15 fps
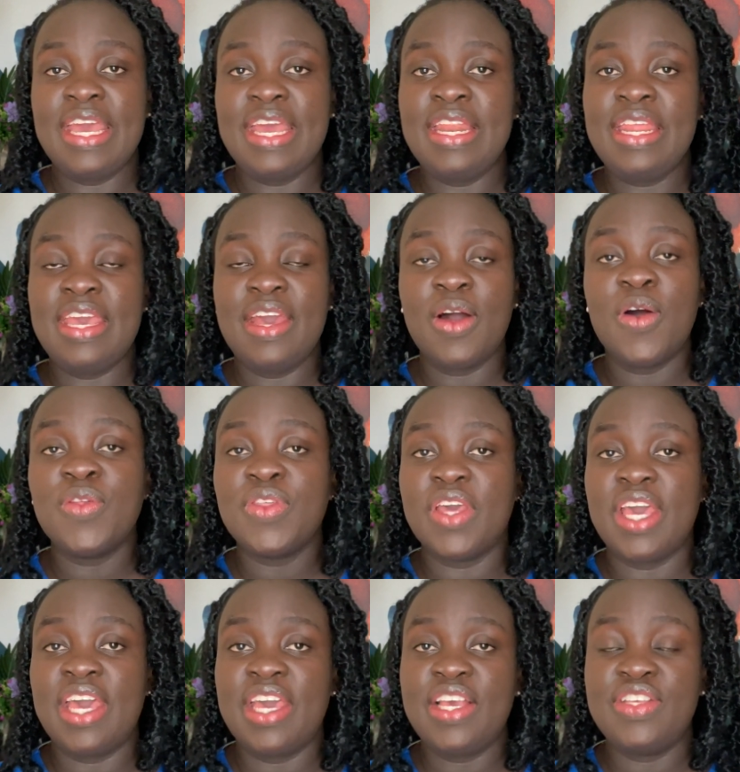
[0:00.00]
any
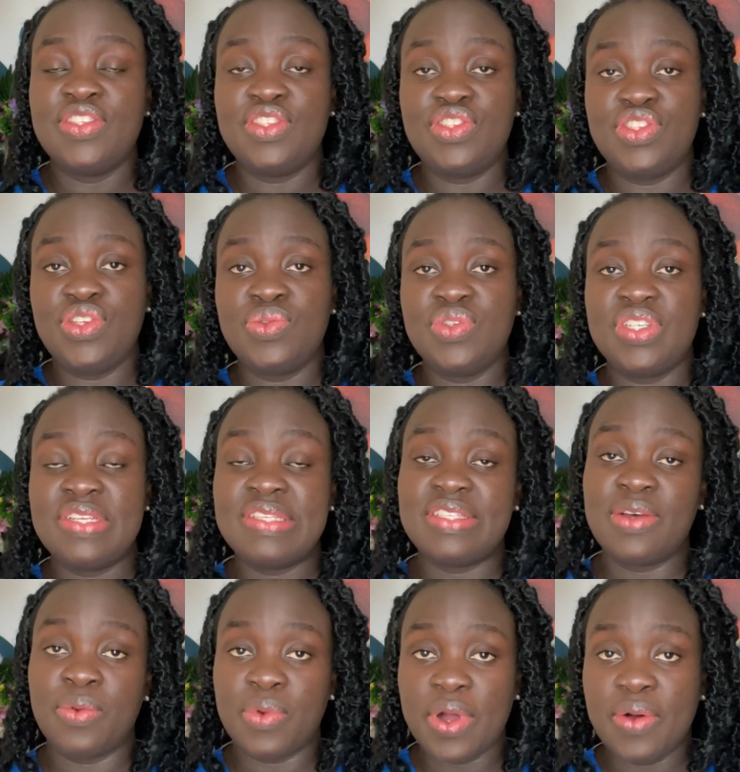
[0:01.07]
healthcare institutions
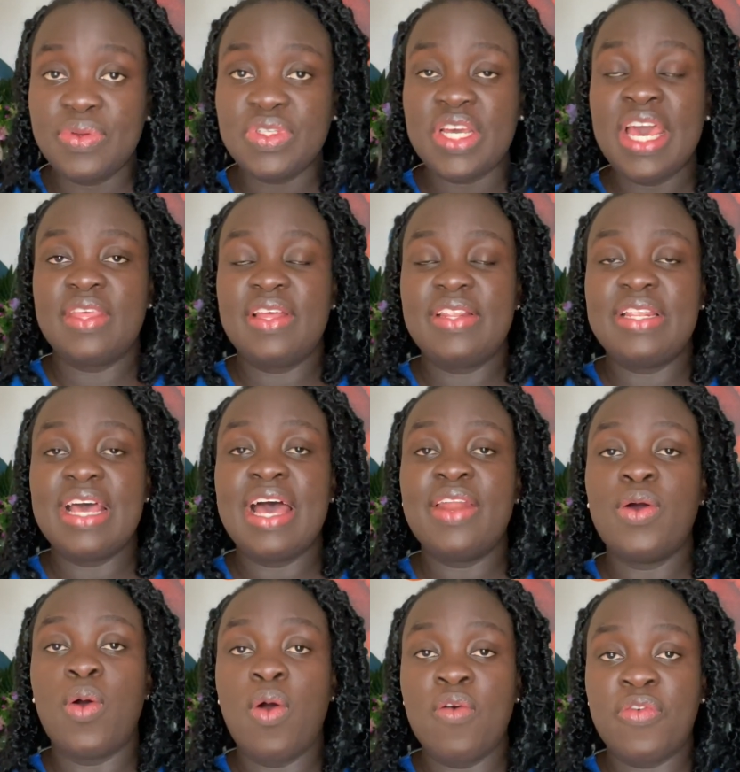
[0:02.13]
around
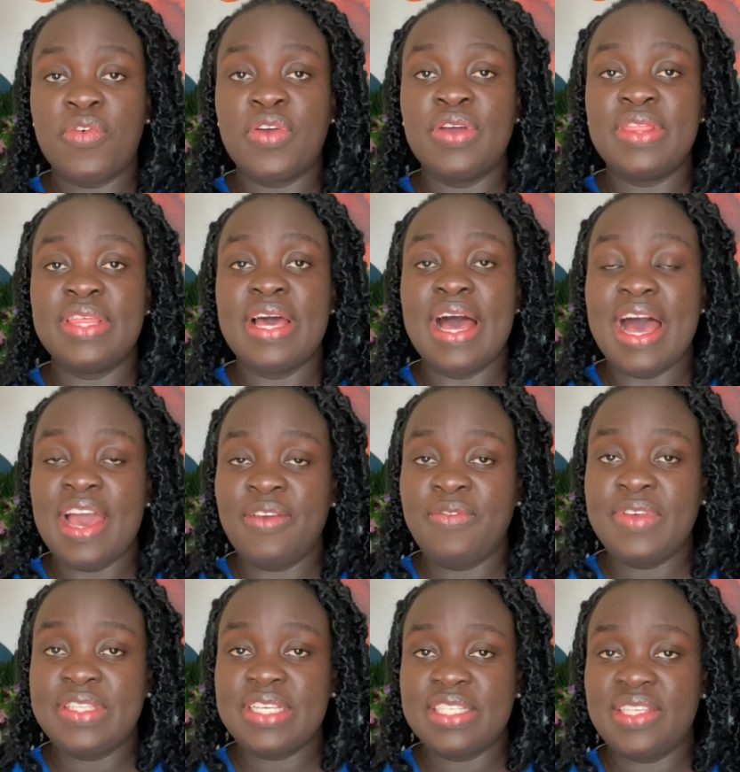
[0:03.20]
that offer the
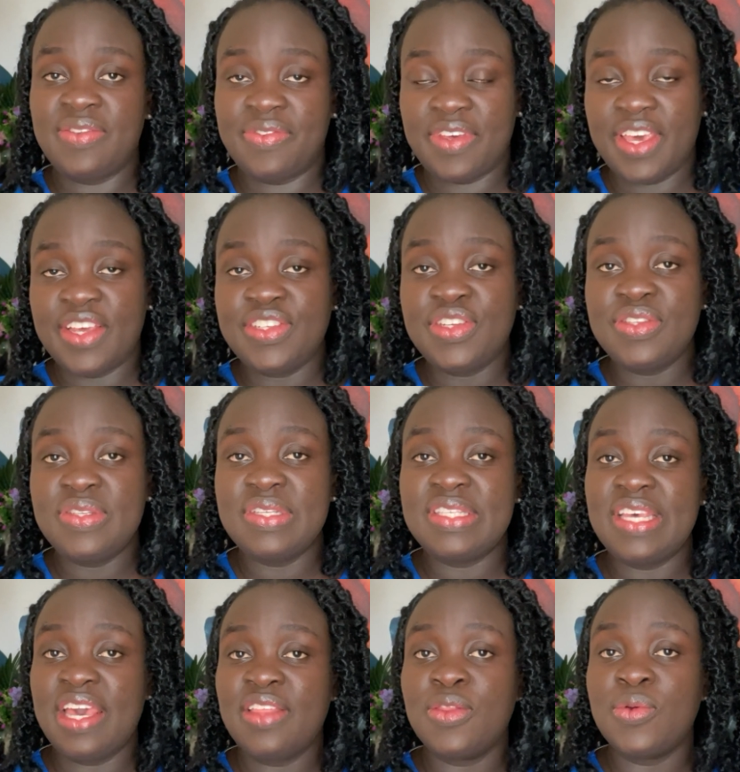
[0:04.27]
IV certification to
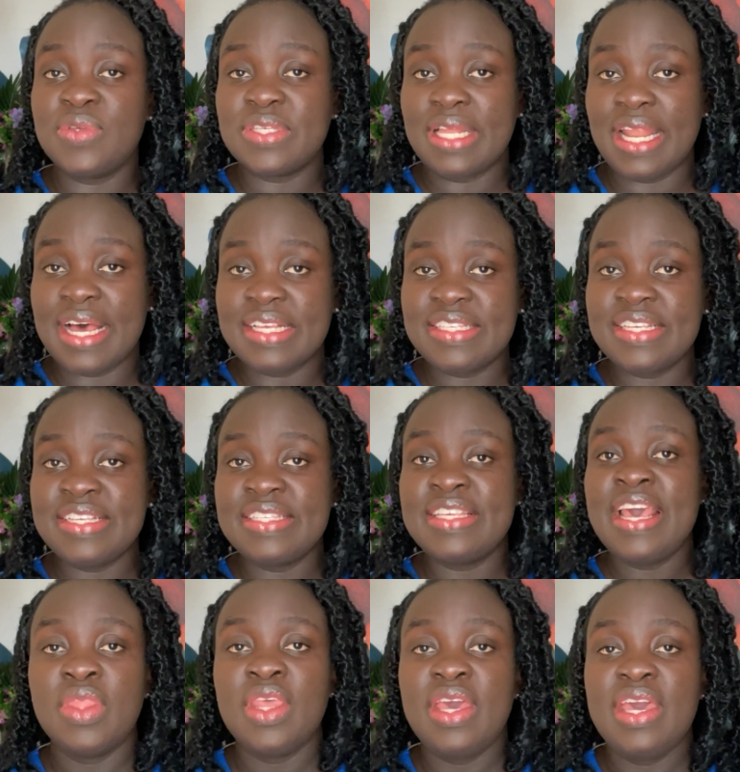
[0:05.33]
take those classes.
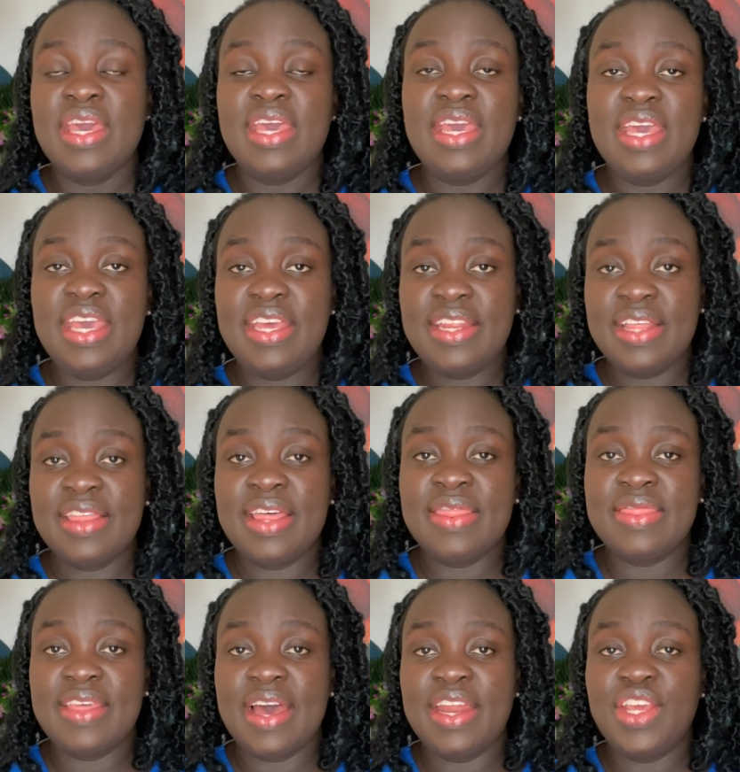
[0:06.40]
Either
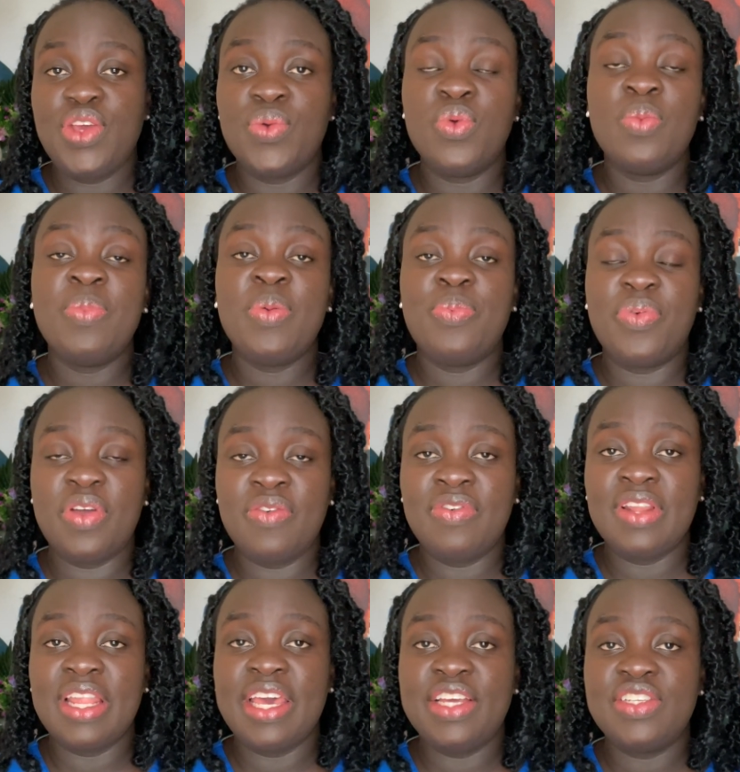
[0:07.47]
than that, you will be
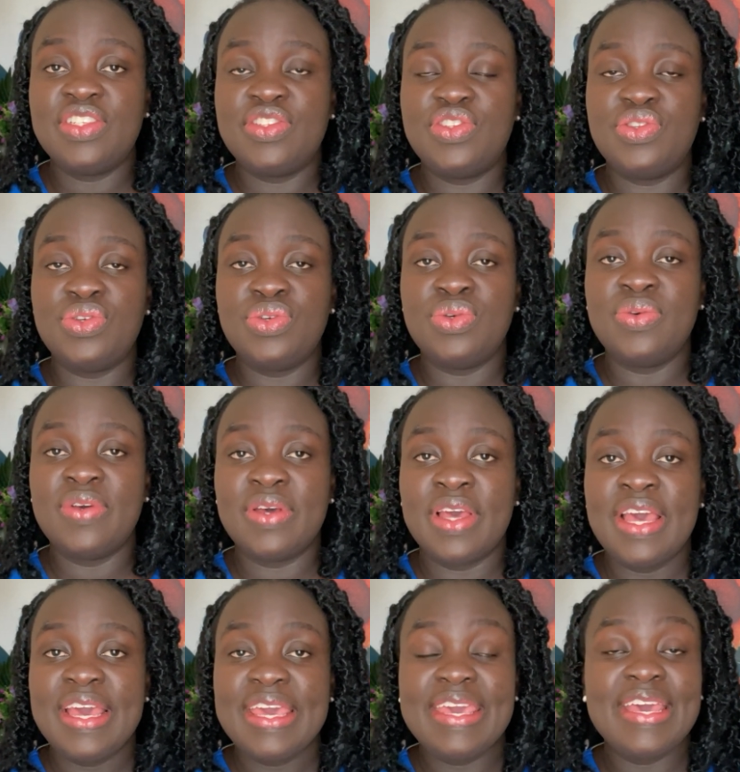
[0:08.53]
privileged to
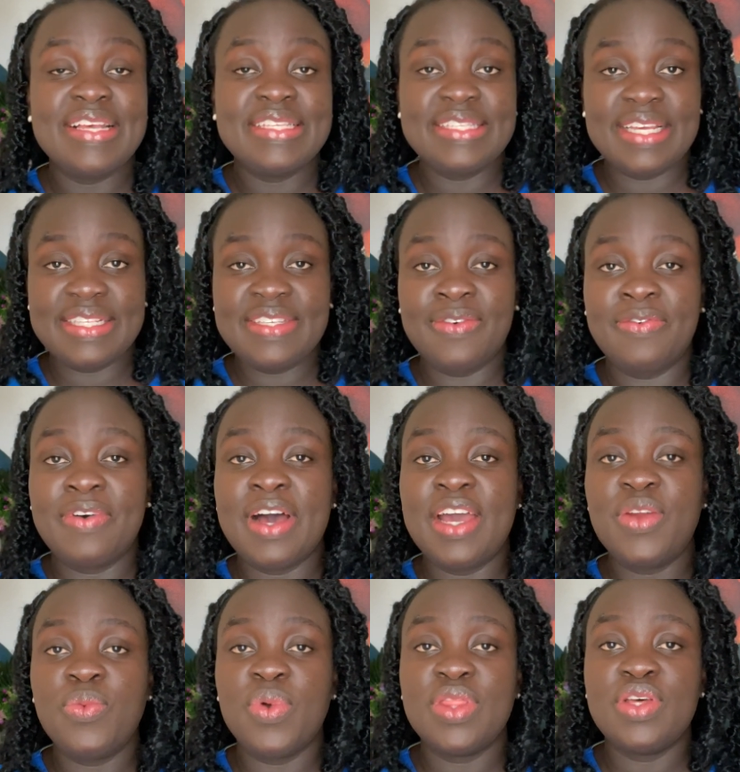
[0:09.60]
get
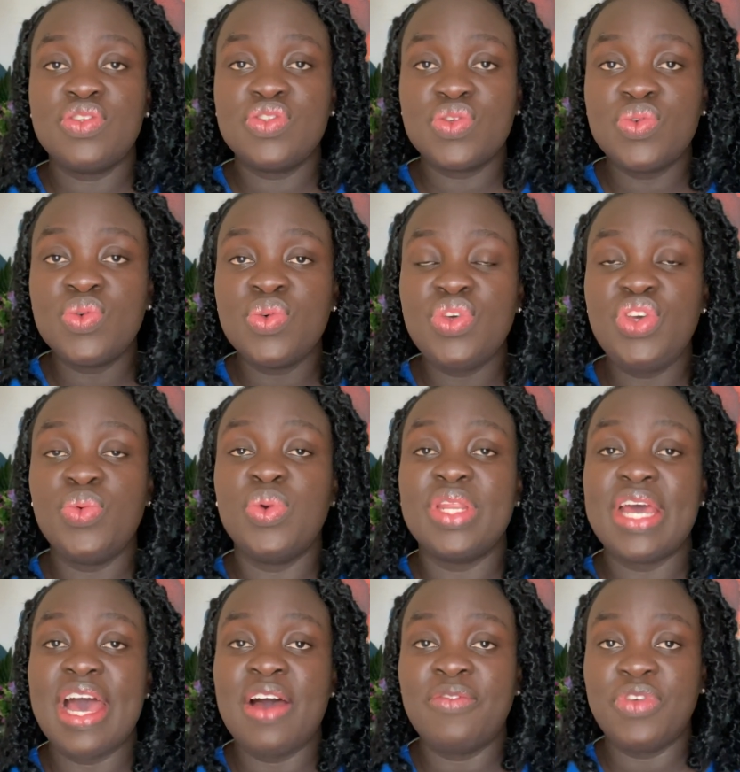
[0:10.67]
certified with the school you would
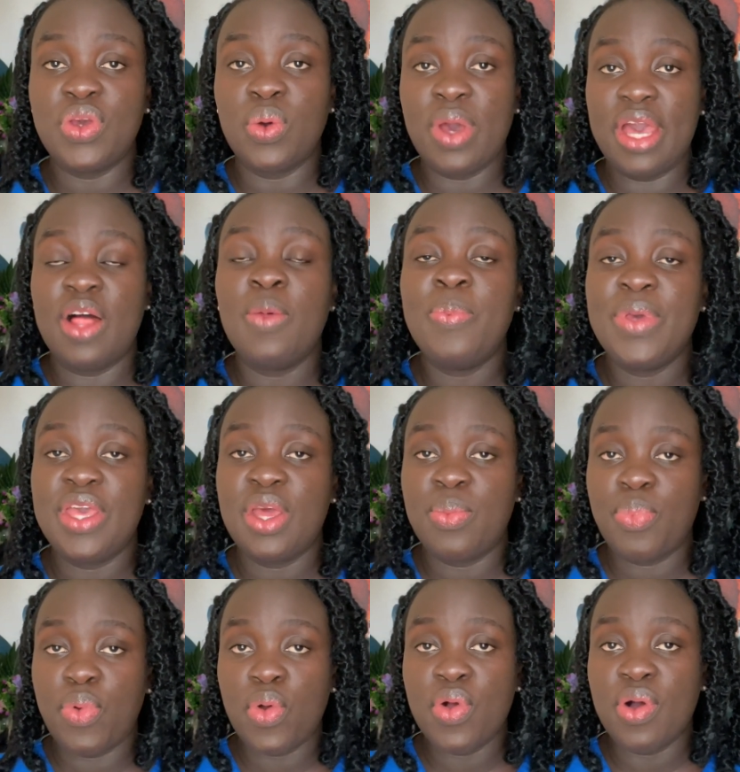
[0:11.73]
have your
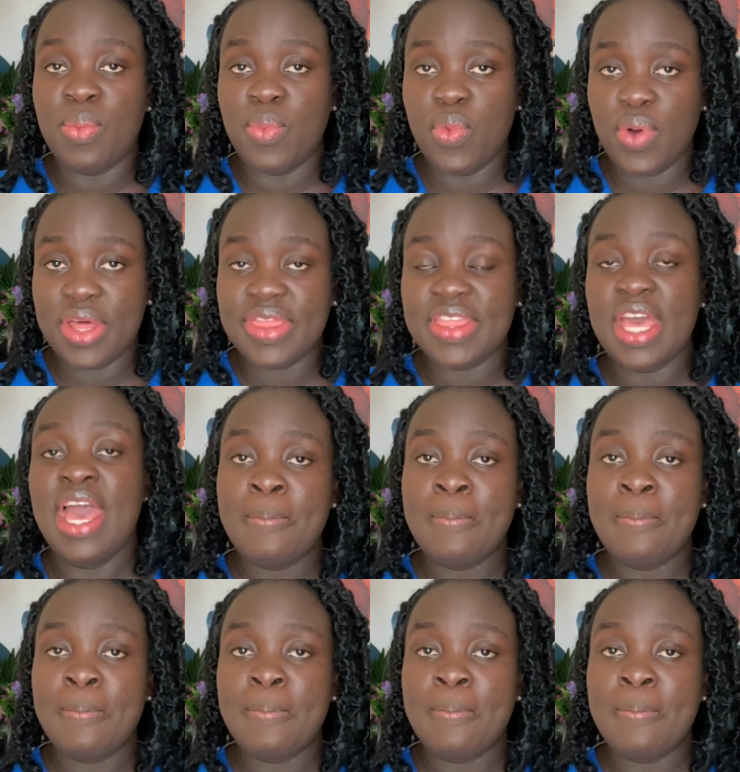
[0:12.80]
LPN program with.